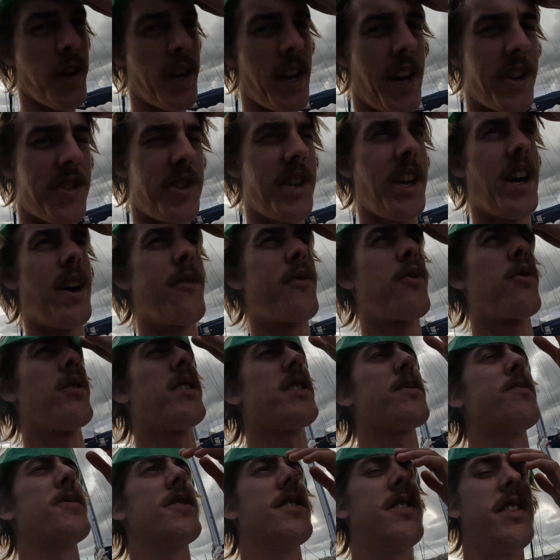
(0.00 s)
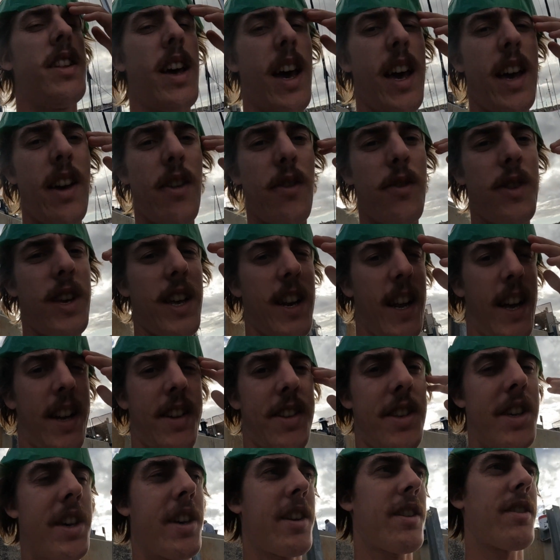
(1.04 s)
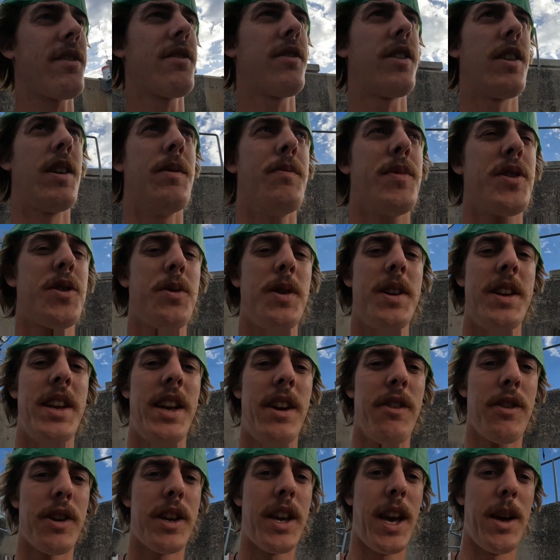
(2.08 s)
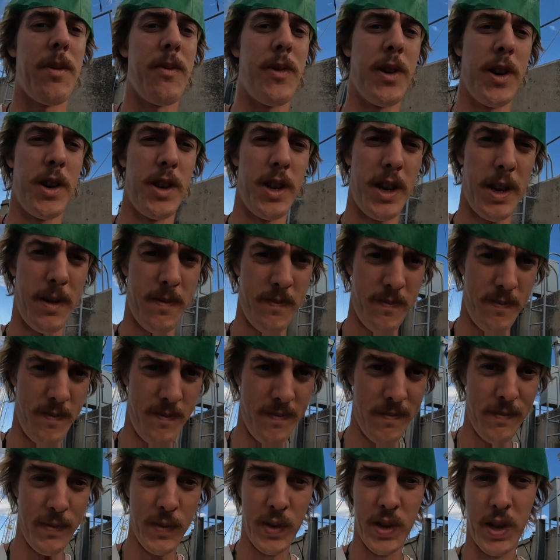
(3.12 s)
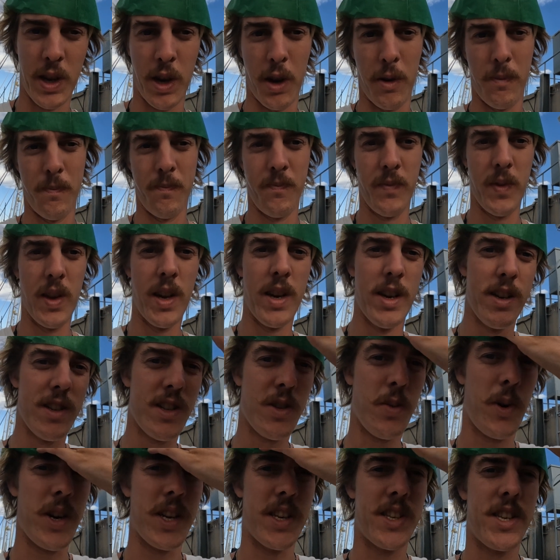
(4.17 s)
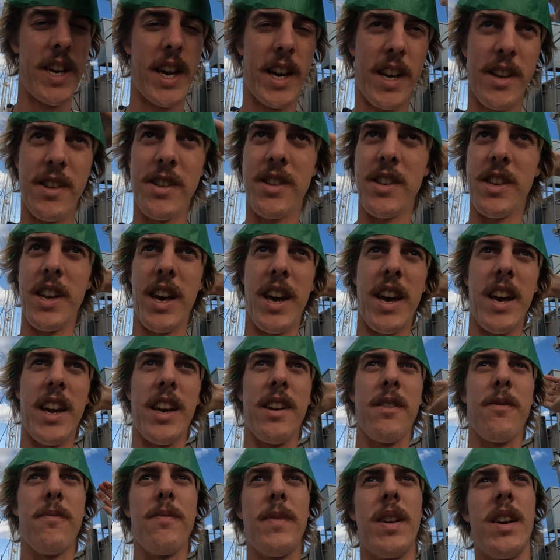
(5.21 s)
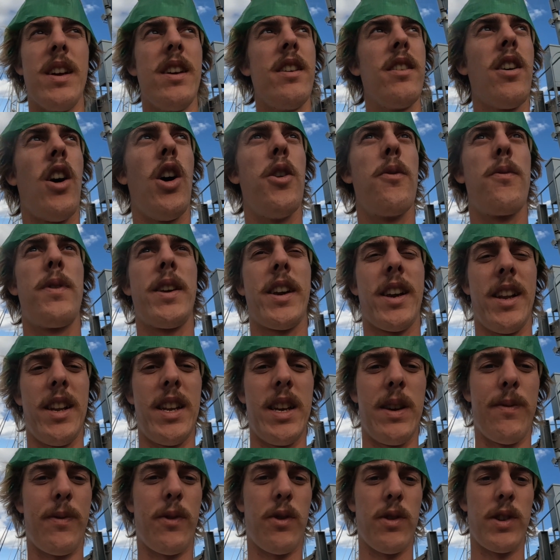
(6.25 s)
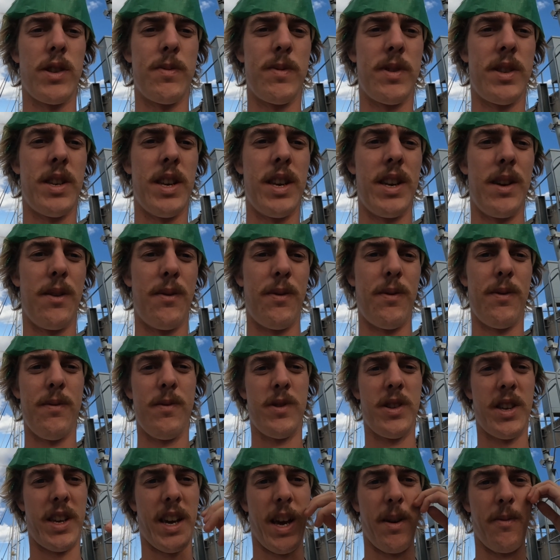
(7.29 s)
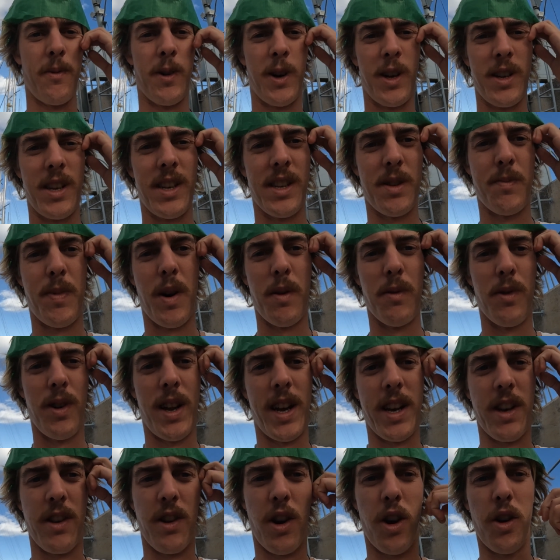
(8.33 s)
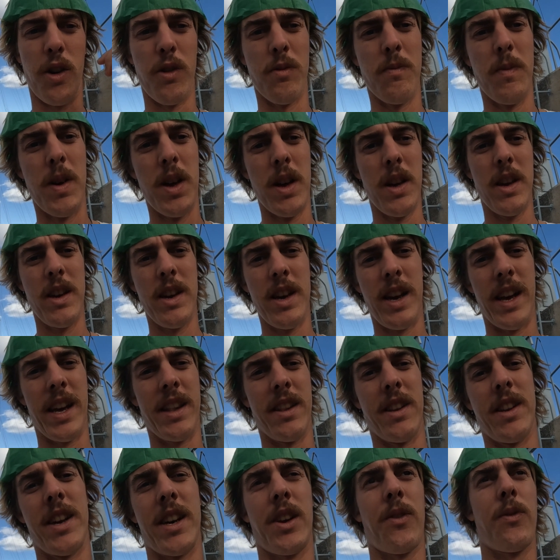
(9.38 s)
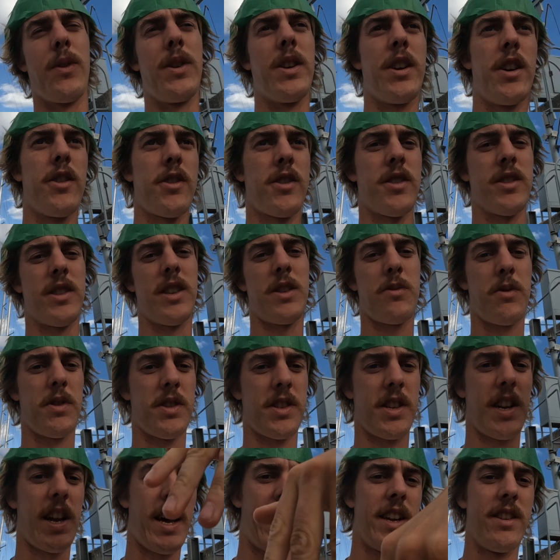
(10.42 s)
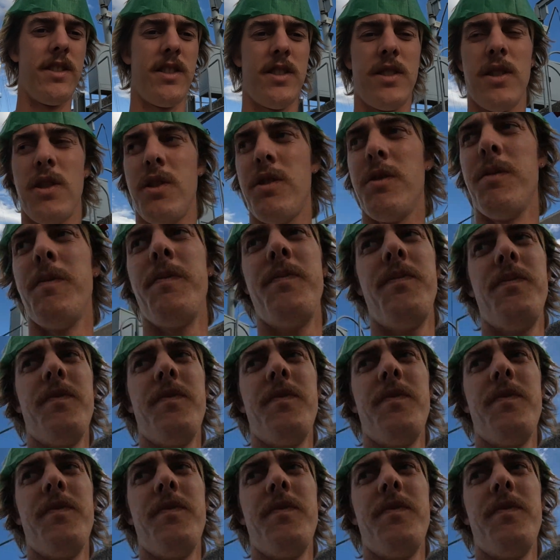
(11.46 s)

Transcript: going to actually have Christmas Day on the Atlantic in between here and Cape Verde. So 22nd today, hopefully going to leave Christmas Eve to the Cape Verdes, but we'll let you know in the next video because this one's going to end soon.